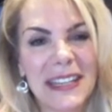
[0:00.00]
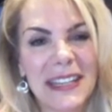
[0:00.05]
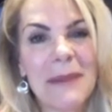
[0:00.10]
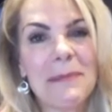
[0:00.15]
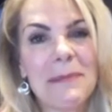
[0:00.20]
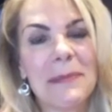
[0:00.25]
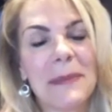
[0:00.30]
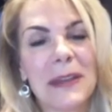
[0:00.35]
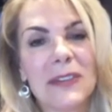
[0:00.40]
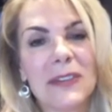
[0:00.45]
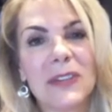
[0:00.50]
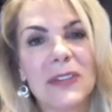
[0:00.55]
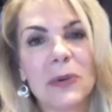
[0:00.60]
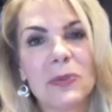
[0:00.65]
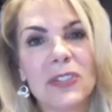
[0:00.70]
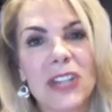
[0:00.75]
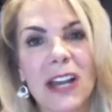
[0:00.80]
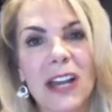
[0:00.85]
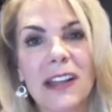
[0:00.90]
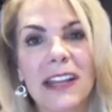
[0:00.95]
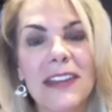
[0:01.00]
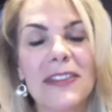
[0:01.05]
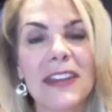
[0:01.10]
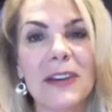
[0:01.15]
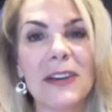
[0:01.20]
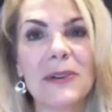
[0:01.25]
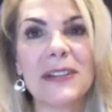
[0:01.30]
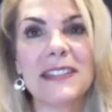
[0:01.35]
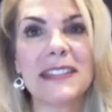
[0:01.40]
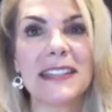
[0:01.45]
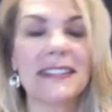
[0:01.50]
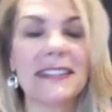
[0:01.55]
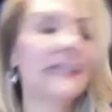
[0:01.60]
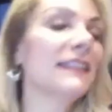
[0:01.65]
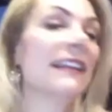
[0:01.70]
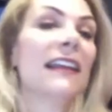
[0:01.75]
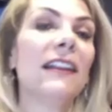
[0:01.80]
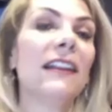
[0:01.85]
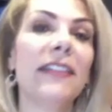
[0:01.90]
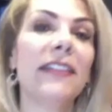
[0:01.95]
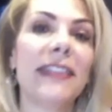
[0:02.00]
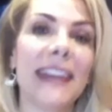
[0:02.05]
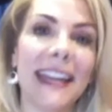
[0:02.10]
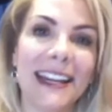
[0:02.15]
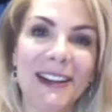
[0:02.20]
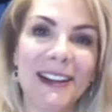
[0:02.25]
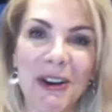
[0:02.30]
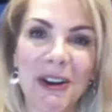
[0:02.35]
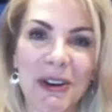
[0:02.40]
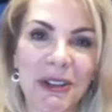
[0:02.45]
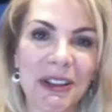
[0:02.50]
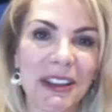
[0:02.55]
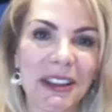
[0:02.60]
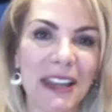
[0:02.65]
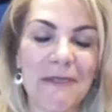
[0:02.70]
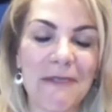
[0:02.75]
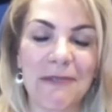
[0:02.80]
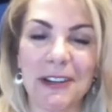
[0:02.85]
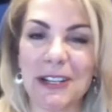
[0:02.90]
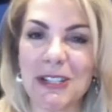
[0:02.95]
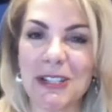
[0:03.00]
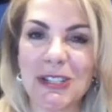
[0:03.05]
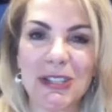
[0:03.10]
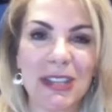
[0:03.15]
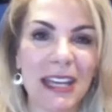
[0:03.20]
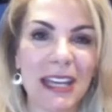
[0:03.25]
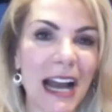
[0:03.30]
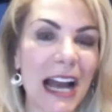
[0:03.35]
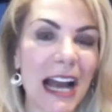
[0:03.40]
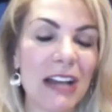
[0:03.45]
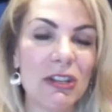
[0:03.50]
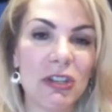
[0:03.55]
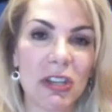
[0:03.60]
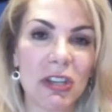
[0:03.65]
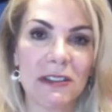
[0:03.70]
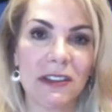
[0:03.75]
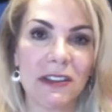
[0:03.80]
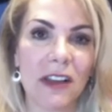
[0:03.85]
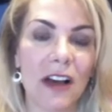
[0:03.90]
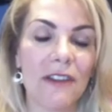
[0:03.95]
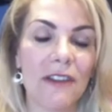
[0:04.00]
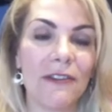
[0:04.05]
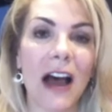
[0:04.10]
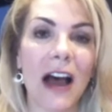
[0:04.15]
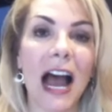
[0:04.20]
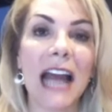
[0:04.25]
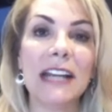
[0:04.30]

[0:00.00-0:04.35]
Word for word: Yep. So, Shelley, there is this little thing called leverage that I just love.